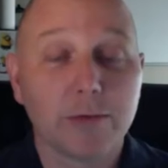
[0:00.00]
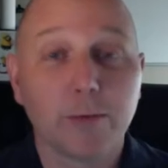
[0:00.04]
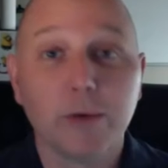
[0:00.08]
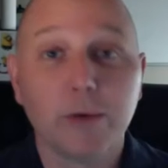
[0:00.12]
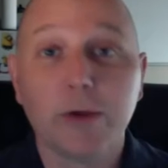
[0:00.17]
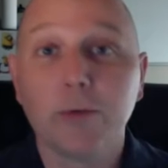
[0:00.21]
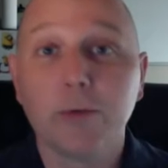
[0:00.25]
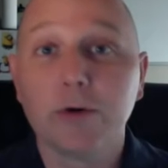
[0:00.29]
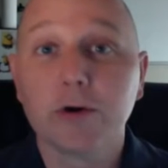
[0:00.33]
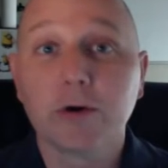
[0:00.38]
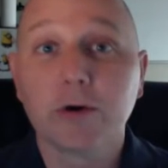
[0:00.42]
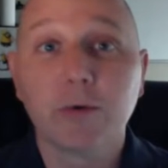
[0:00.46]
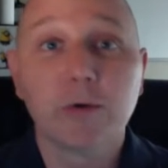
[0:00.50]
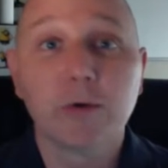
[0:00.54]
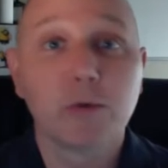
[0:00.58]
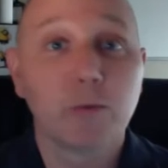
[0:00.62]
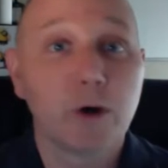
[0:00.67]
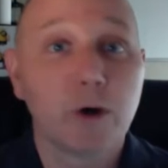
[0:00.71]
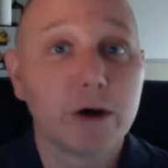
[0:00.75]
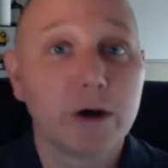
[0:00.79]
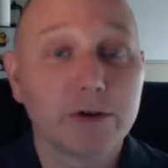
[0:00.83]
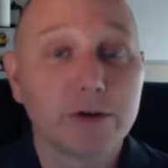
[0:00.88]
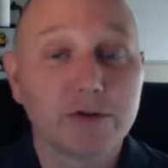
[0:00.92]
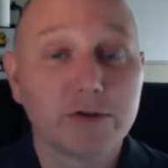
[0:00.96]
We work with
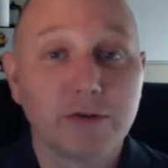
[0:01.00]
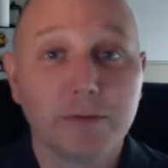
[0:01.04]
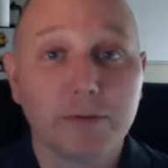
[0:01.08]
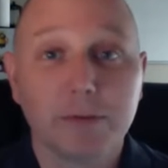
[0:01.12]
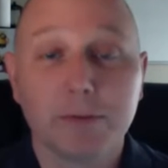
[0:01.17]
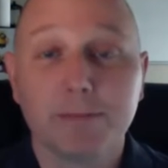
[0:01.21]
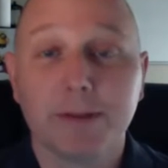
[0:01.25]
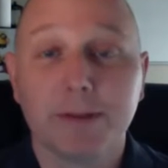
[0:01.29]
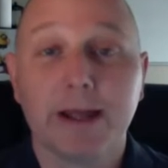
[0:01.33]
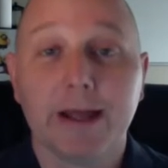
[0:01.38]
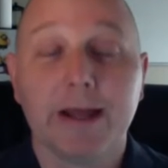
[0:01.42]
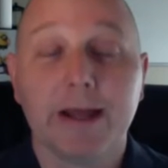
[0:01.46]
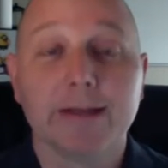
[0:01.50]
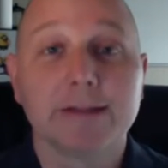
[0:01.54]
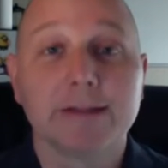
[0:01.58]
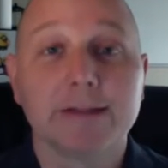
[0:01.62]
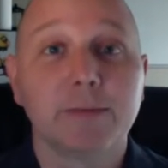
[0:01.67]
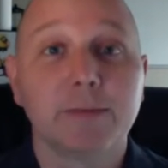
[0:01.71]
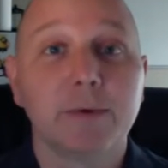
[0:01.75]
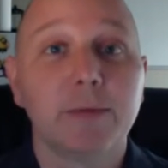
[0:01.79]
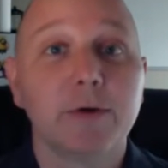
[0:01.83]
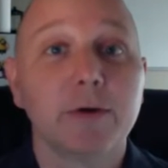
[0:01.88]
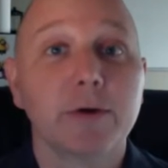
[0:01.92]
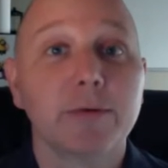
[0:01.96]
water treatment plants,
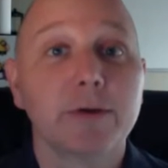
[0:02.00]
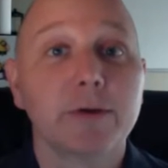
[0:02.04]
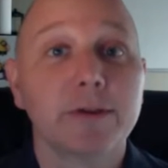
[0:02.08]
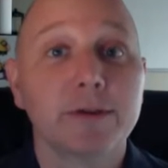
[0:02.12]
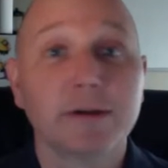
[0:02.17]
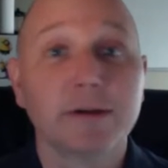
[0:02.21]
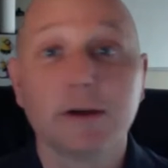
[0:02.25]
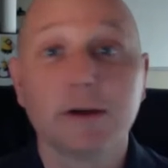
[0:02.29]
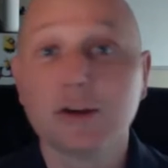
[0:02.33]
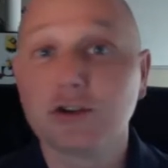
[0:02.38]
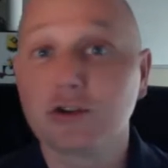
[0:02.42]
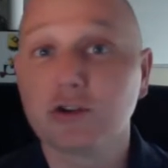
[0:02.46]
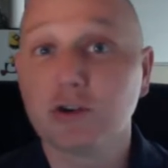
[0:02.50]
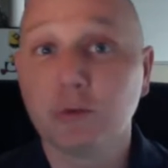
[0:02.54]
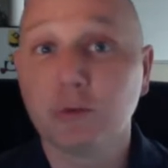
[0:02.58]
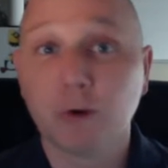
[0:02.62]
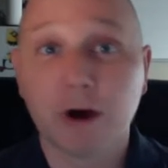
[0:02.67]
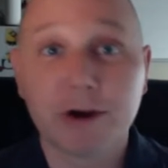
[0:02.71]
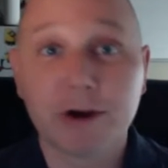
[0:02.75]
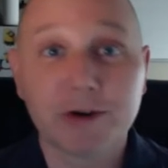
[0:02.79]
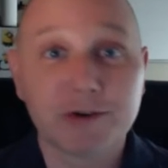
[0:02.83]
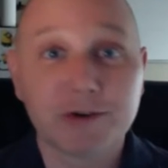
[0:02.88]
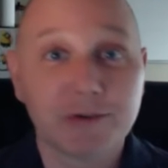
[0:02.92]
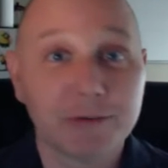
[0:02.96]
we work with industrial
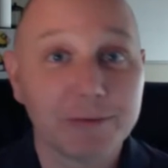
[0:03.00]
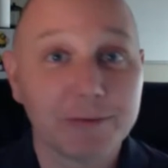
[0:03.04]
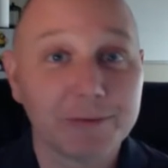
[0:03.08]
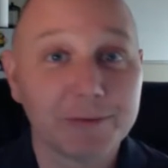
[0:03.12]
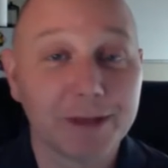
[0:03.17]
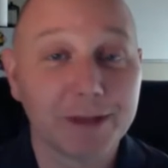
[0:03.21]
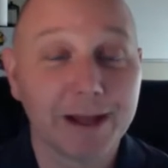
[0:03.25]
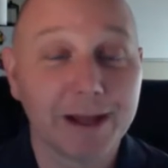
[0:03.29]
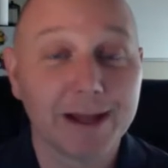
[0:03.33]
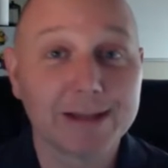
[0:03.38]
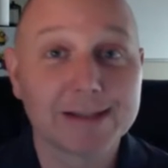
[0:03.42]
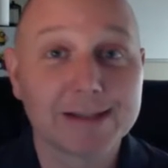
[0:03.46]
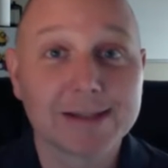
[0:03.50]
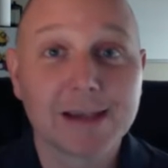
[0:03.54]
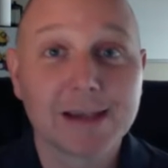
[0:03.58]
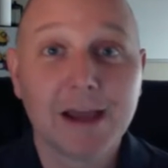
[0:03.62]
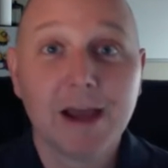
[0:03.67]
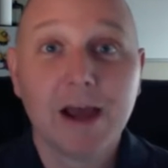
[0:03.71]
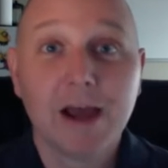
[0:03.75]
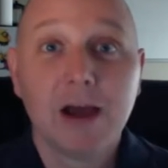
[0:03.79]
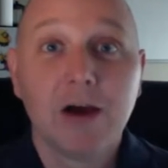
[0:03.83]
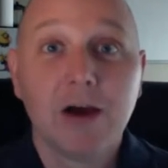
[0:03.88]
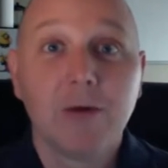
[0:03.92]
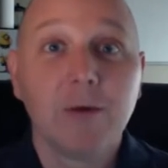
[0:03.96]
water treatment plants,
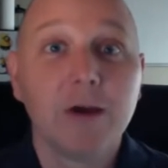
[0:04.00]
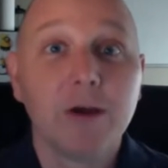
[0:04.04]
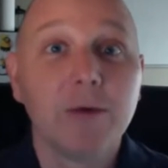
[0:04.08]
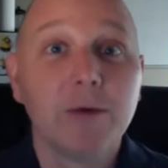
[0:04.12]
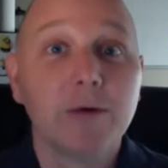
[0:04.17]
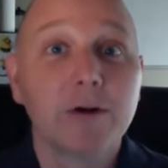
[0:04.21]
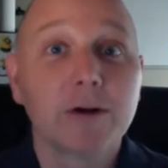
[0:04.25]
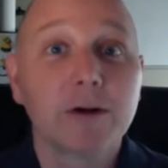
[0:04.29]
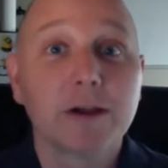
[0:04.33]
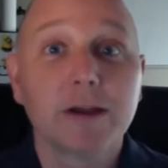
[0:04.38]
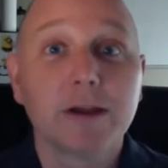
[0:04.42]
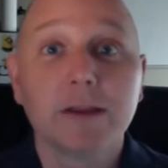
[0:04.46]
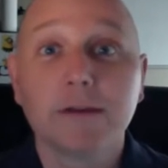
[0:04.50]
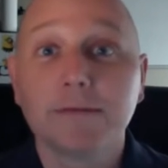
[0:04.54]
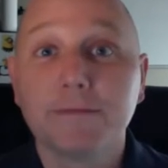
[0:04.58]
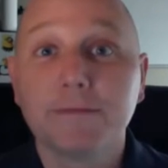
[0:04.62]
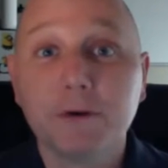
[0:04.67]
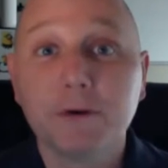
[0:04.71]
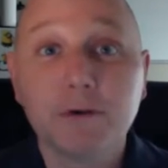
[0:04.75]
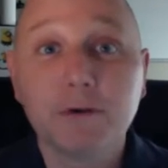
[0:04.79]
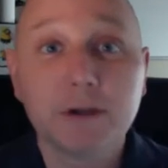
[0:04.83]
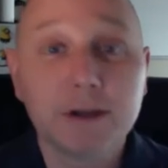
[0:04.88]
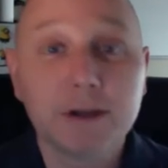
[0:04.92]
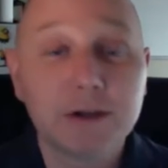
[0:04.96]
we work in the
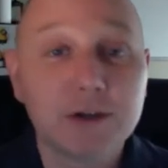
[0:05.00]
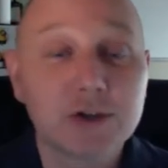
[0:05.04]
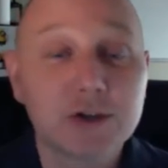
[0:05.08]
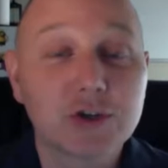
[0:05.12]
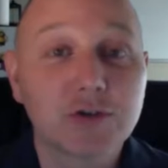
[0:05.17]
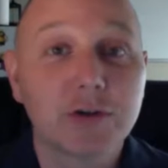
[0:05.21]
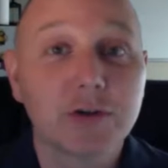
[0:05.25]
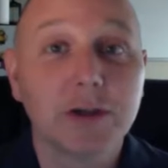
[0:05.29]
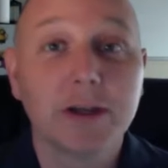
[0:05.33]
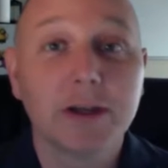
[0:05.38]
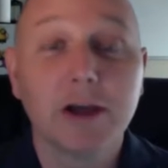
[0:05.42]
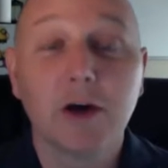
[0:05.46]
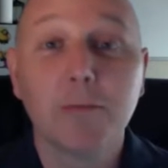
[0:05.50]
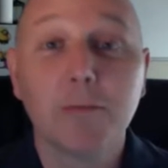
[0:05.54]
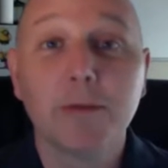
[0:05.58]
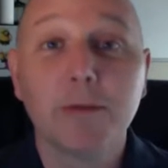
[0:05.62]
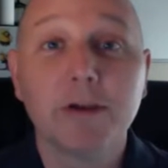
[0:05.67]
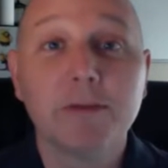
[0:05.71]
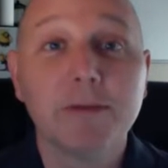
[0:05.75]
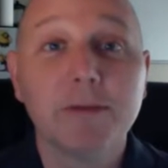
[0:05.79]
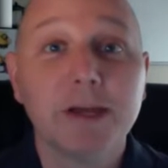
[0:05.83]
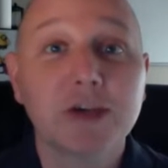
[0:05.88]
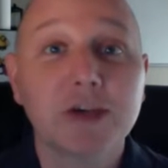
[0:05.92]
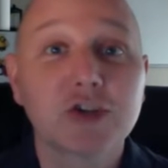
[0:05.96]
food industry and helping
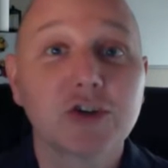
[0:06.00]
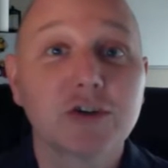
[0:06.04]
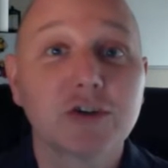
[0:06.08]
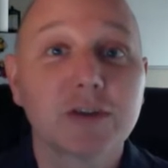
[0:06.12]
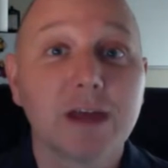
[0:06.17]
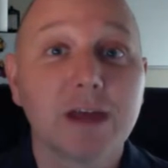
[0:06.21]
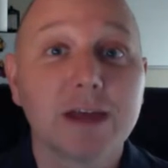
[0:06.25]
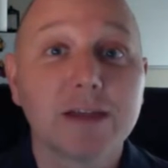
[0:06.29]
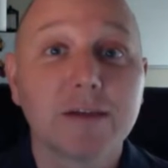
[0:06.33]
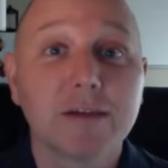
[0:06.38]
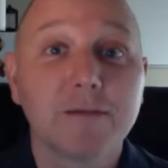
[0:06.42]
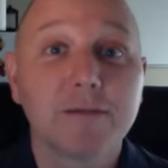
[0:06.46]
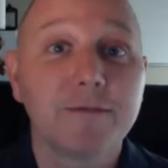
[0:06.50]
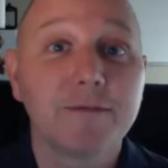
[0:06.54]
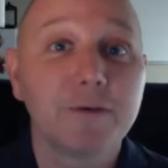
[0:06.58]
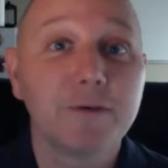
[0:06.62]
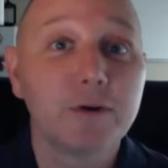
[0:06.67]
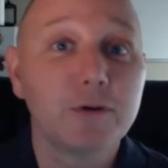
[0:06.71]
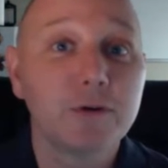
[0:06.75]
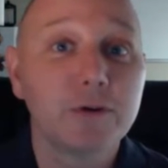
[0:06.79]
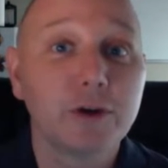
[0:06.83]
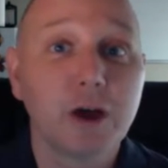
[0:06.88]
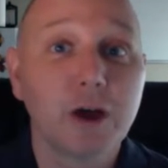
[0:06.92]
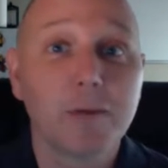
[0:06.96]
to make sure that the
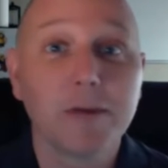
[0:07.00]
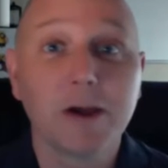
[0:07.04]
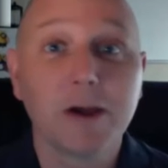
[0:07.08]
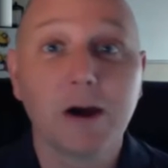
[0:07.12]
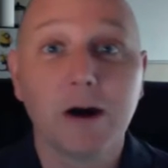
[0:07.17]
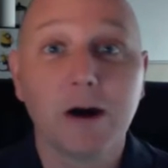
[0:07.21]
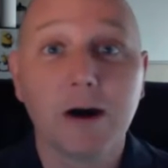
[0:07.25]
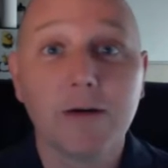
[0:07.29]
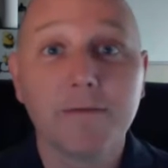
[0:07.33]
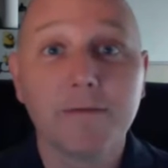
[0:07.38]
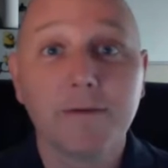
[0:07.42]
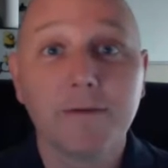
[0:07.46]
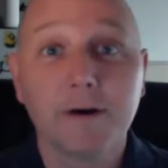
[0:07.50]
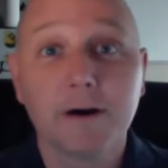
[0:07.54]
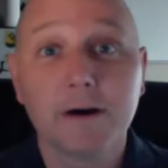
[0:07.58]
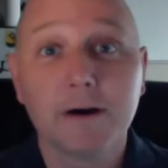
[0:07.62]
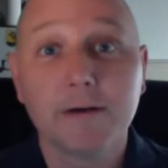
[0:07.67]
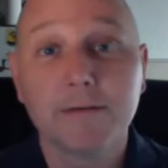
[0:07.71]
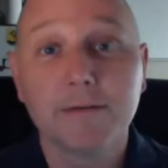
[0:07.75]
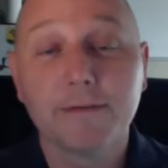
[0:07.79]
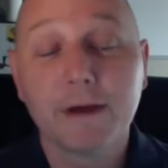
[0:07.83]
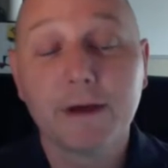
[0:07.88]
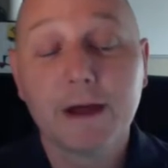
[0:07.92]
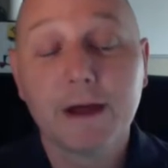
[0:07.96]
food coming off
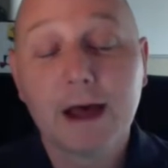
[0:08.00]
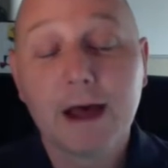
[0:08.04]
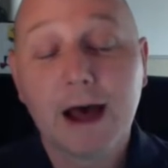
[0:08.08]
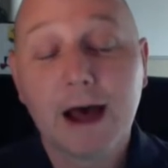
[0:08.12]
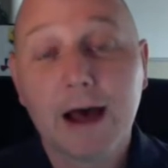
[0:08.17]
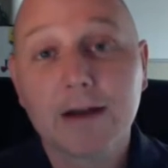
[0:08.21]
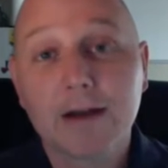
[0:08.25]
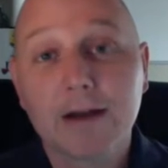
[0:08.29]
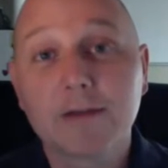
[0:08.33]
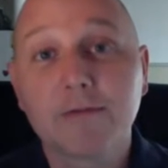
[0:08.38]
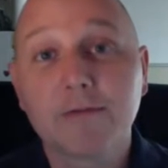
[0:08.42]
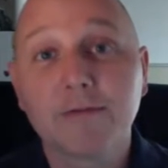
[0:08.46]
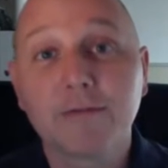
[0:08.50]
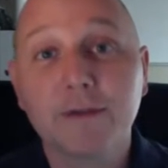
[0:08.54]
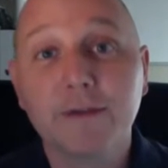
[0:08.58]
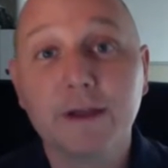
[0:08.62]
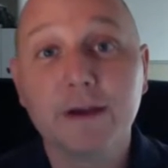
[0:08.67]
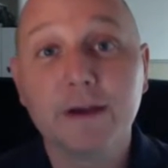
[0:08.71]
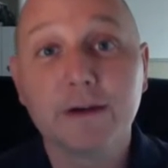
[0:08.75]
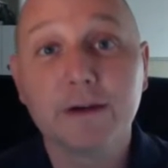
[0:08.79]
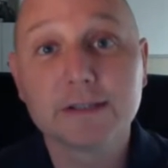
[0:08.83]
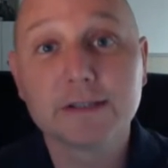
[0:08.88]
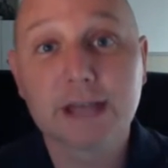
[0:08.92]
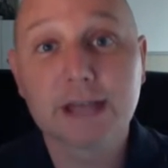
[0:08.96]
of out of the
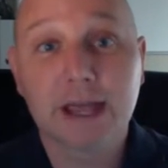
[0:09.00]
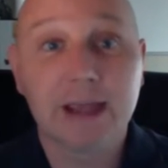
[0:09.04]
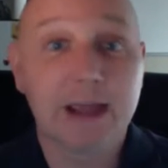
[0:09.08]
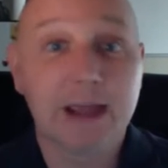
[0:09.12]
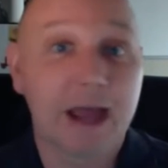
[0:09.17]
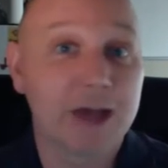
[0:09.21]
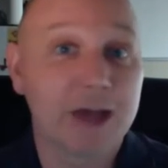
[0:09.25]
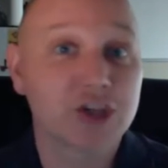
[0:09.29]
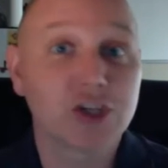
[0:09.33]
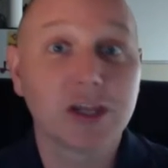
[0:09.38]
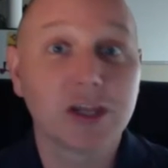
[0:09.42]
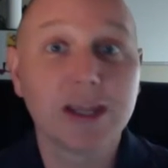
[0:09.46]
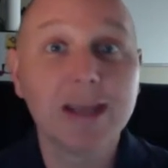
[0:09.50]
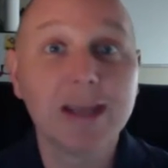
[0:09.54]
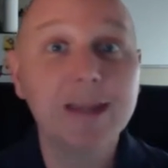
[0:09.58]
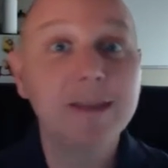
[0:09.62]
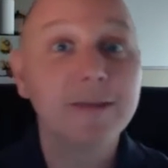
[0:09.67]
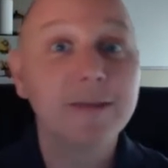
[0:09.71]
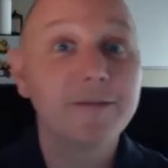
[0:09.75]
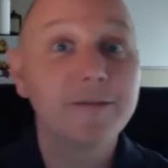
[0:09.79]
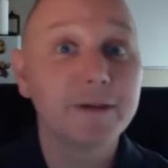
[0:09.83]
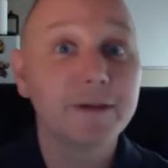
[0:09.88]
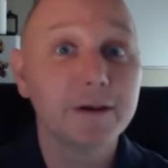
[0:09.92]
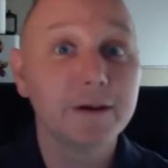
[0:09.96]
fields, eh, actually in
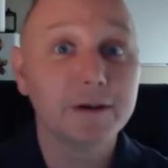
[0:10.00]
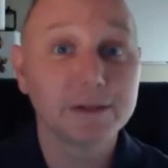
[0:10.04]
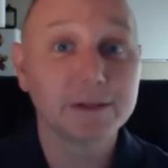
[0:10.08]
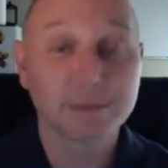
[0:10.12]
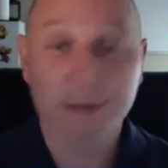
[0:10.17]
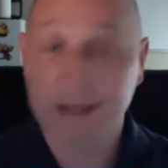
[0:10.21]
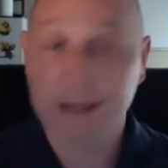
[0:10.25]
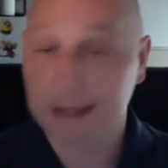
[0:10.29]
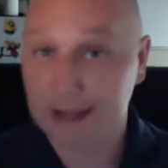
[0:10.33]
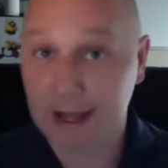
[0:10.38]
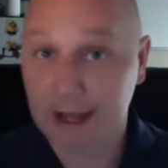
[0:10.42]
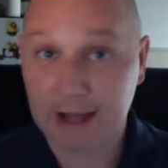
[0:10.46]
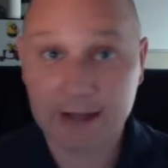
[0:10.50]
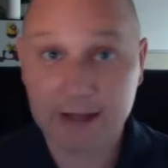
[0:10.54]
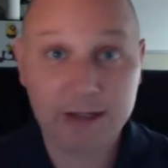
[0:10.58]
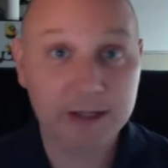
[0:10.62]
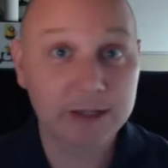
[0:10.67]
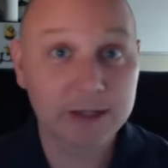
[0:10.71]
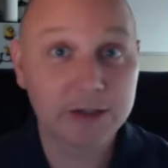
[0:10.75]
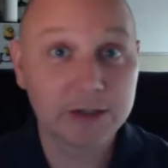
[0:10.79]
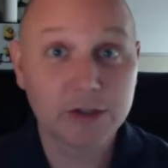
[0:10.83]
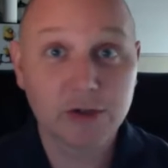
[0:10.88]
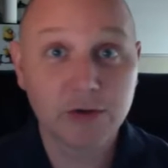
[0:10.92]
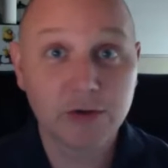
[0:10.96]
the fields, we can add it
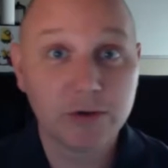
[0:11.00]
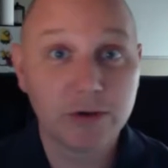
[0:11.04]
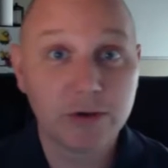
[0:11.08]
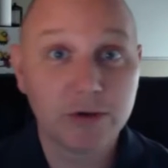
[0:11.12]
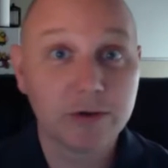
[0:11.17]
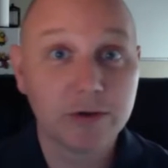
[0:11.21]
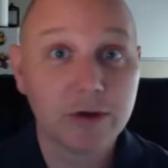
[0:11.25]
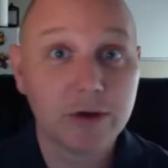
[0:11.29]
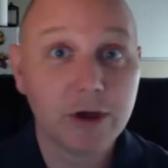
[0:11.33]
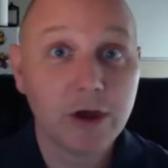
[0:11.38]
into the